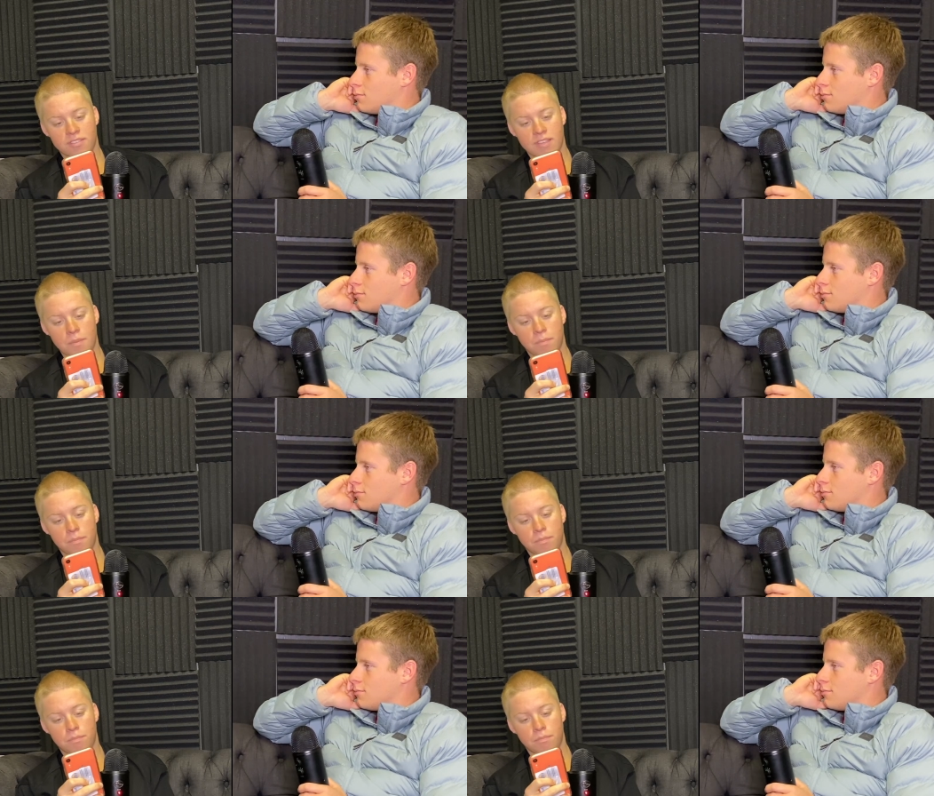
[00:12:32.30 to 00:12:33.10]

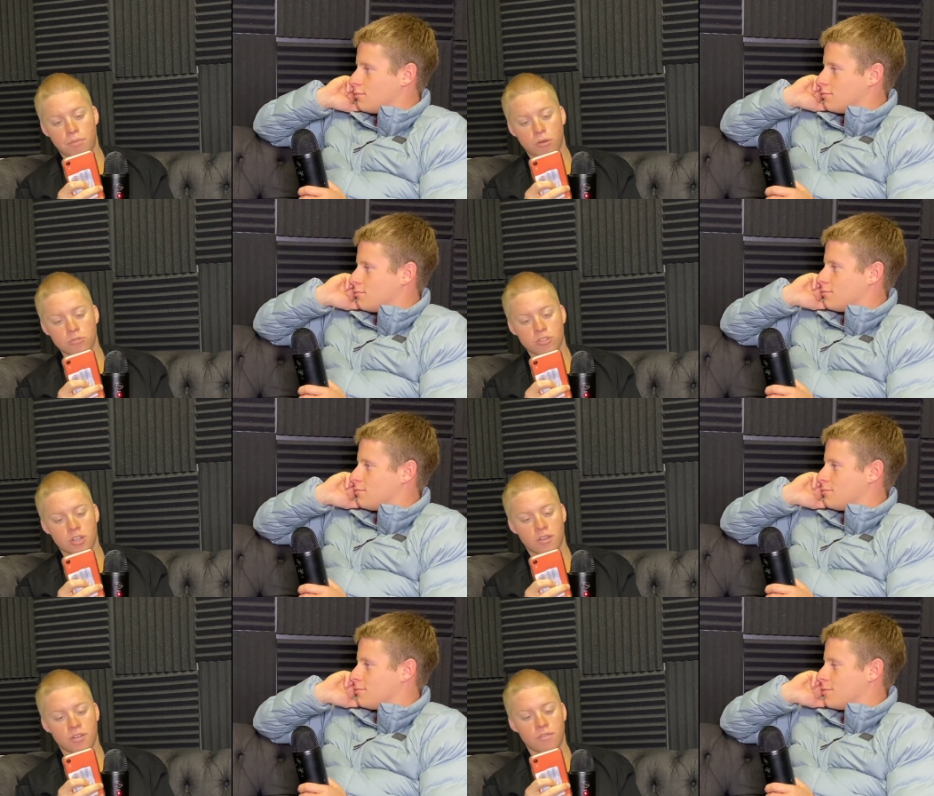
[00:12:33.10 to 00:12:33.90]

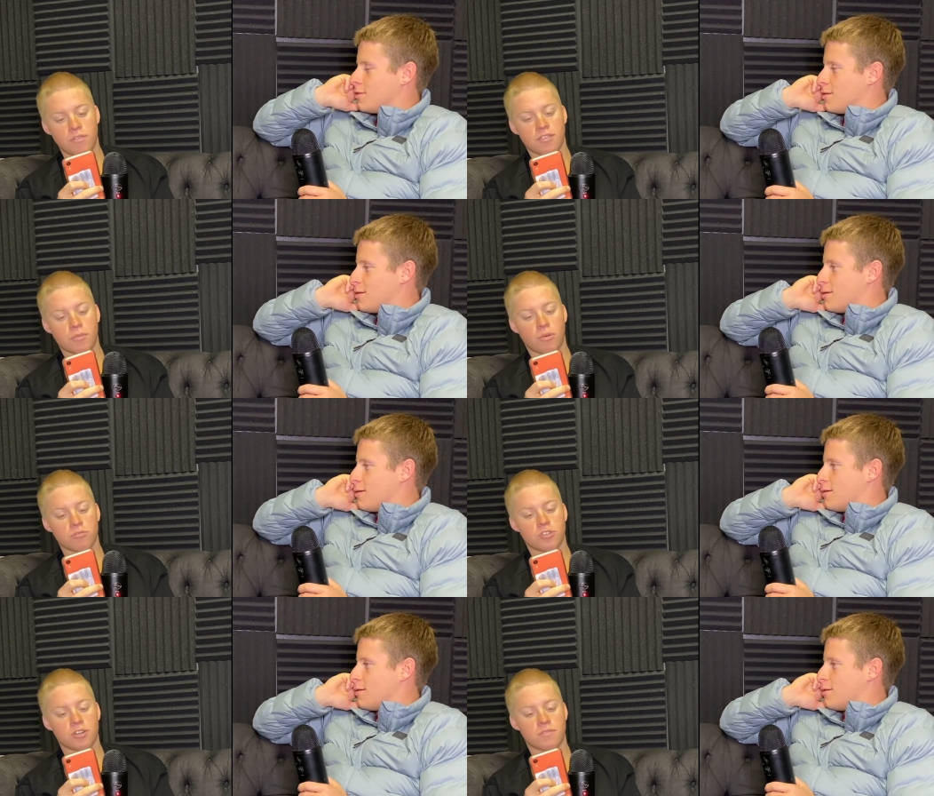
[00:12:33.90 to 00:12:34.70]
Speaker 1: sepulture. Vivi
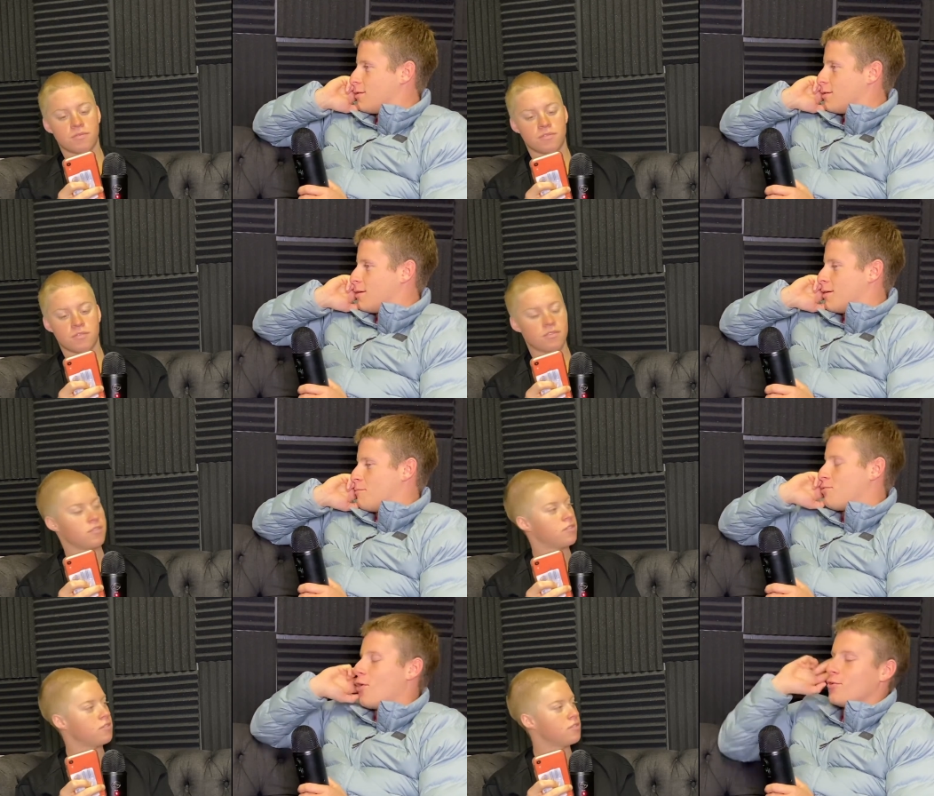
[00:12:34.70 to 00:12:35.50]

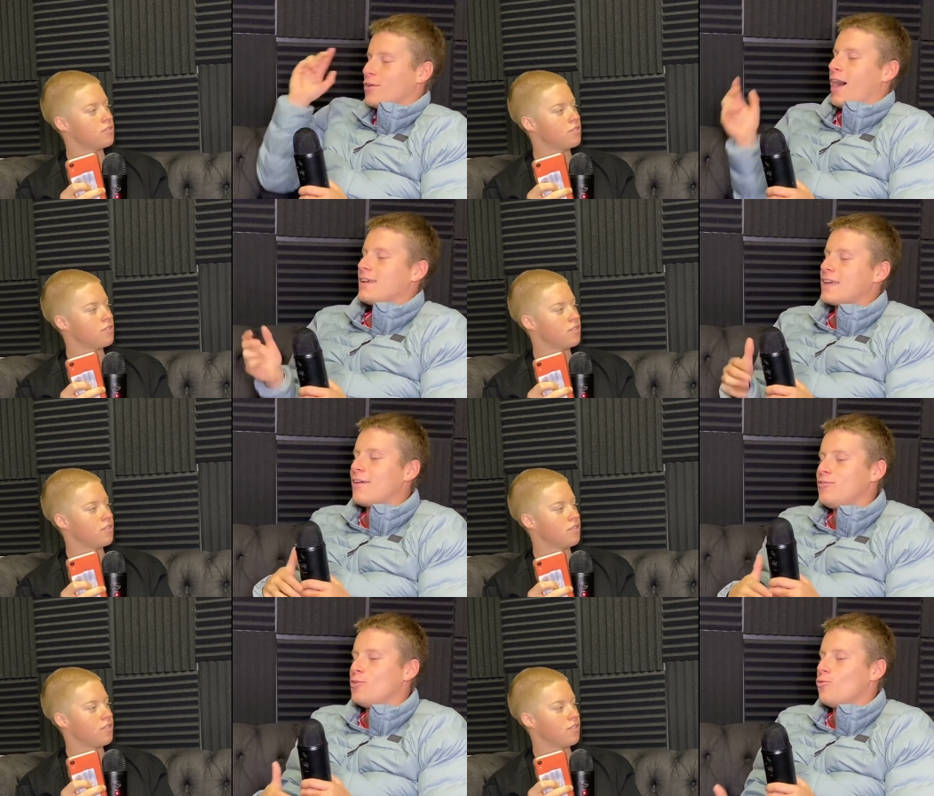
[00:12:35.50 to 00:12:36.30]
Speaker 2: Bro, I
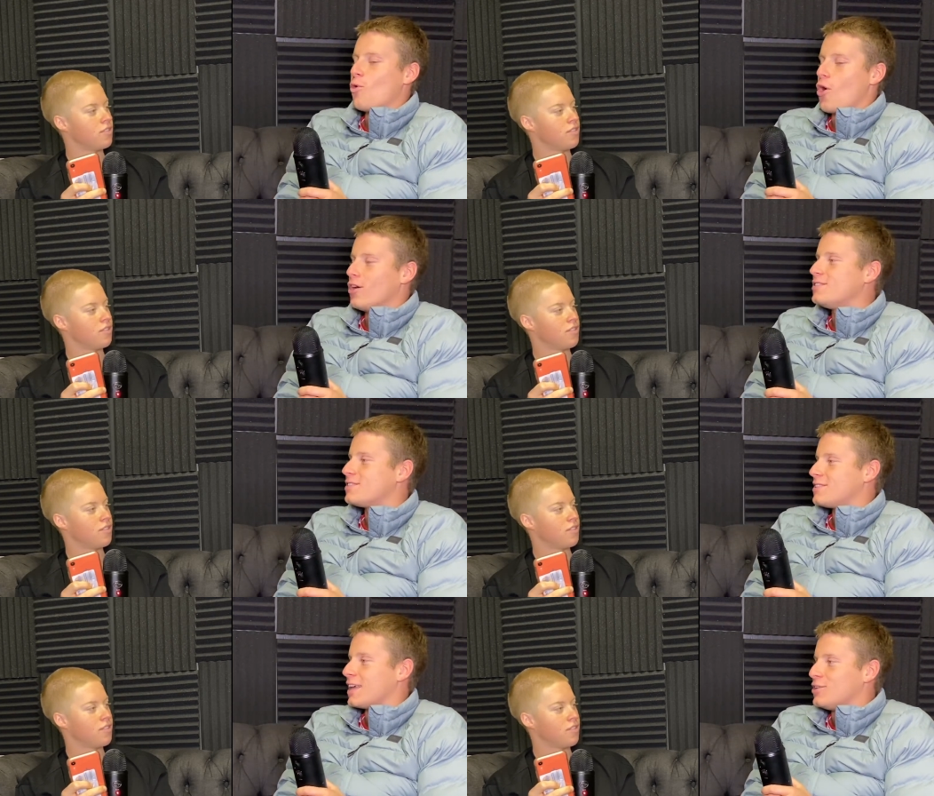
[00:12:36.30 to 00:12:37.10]
gave you
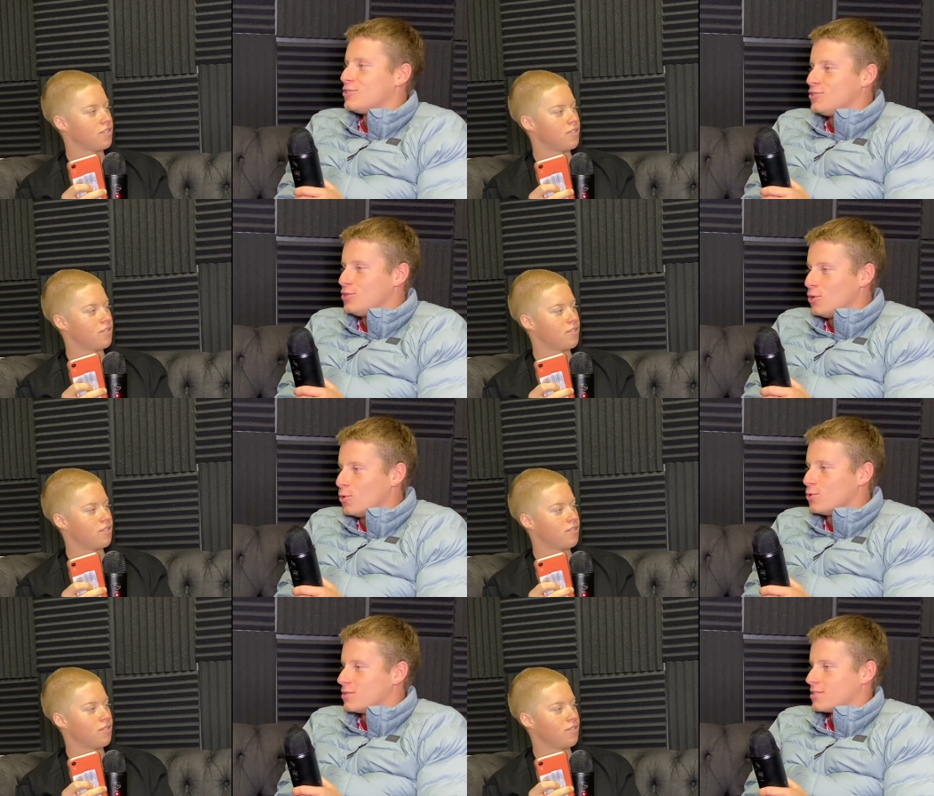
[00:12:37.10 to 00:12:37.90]
words that you'd
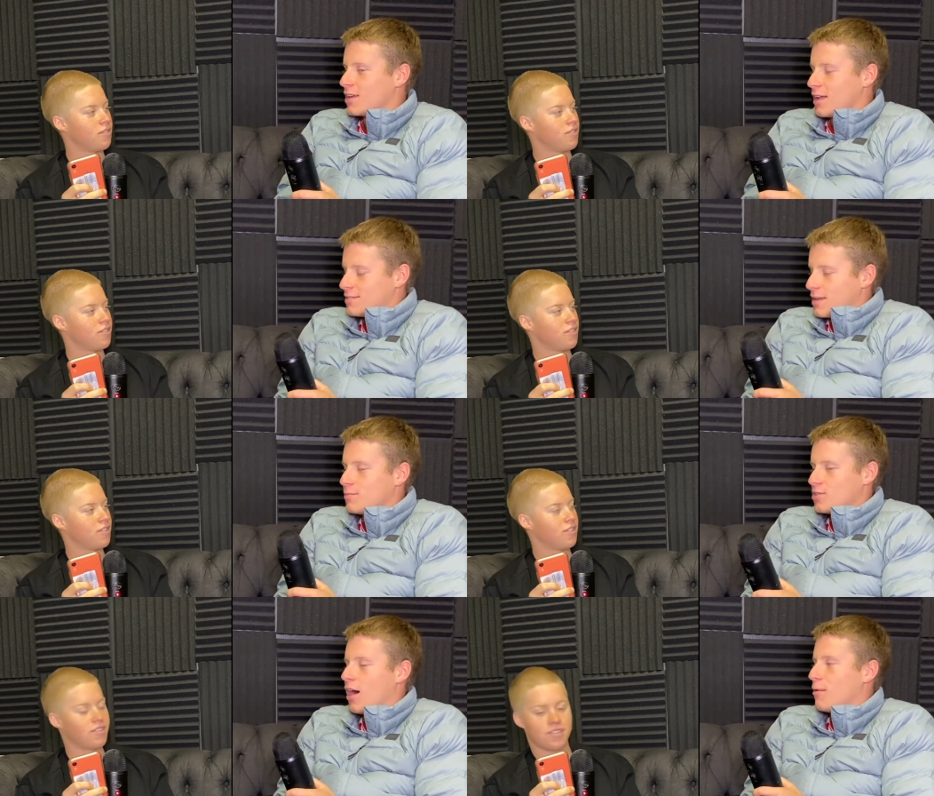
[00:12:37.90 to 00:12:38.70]
use
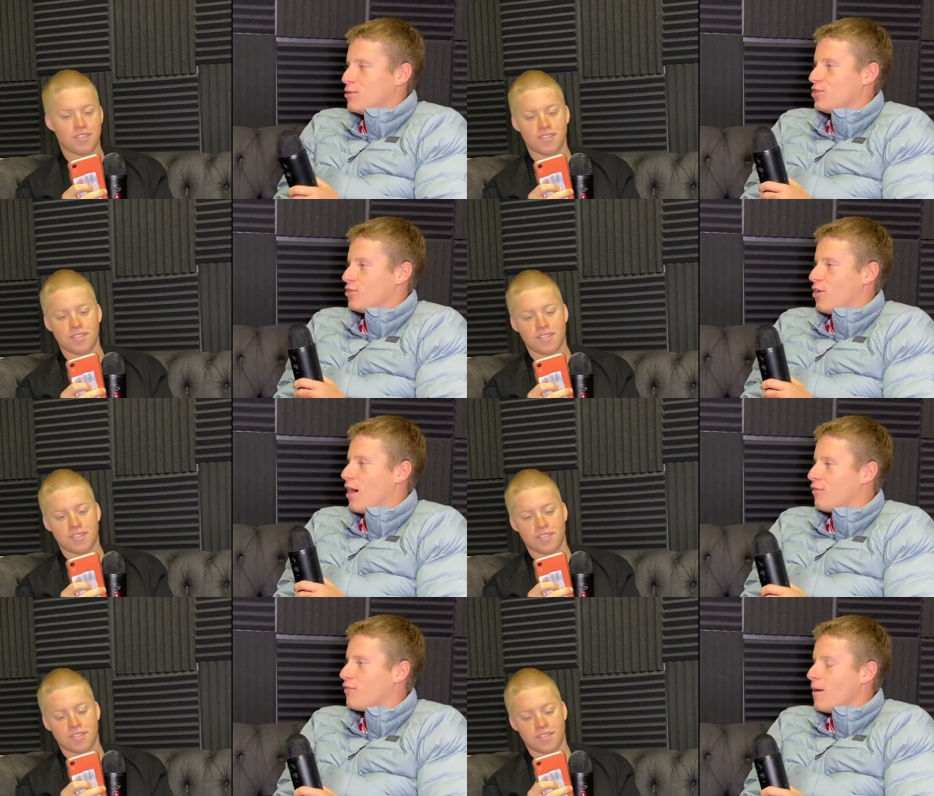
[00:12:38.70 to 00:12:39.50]
sometime in your
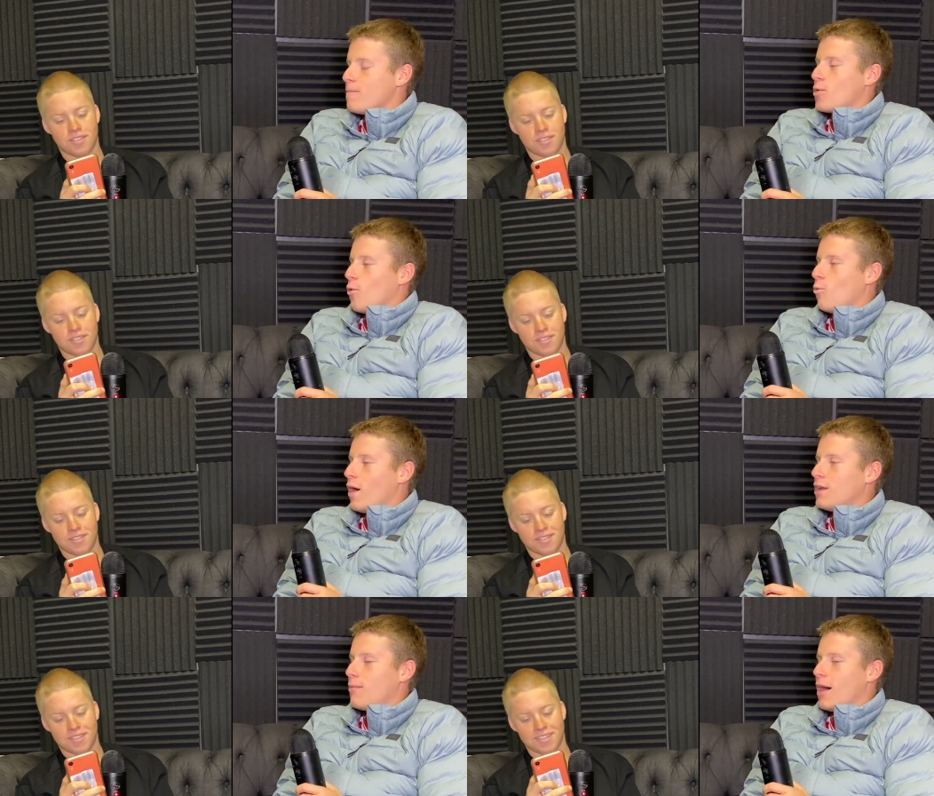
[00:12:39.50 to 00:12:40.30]
life.
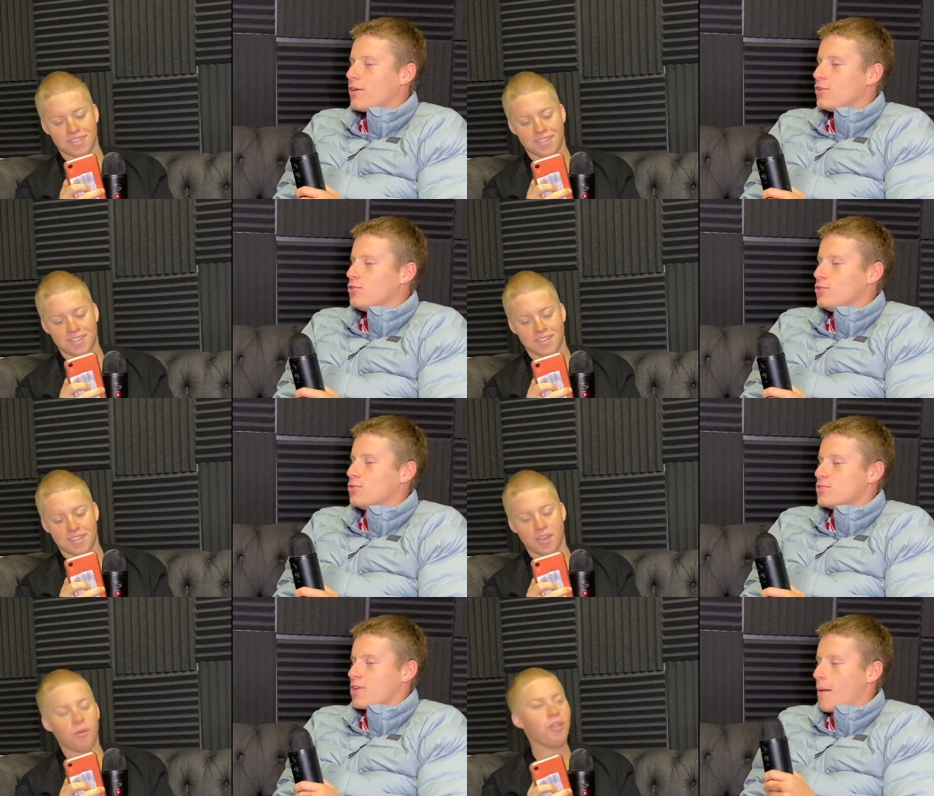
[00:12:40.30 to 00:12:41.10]
When am I going to
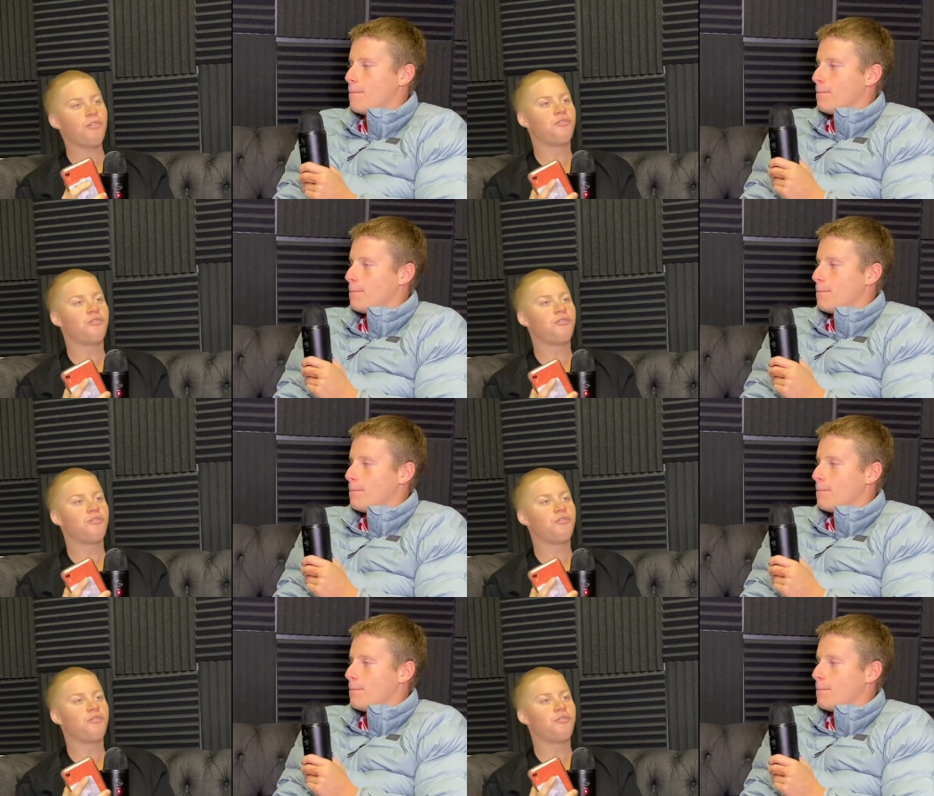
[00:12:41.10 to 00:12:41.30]
use When